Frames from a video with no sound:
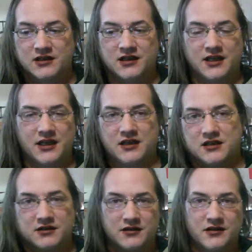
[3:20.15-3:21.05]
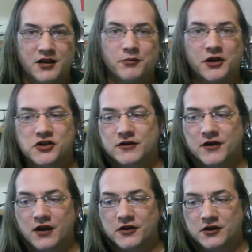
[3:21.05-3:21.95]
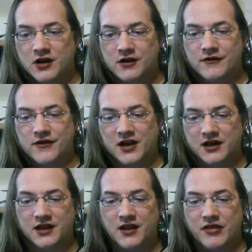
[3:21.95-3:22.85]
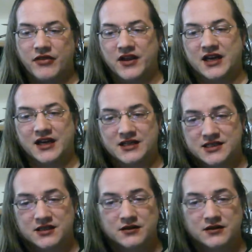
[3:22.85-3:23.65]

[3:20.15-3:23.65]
and a bunch of other fun things.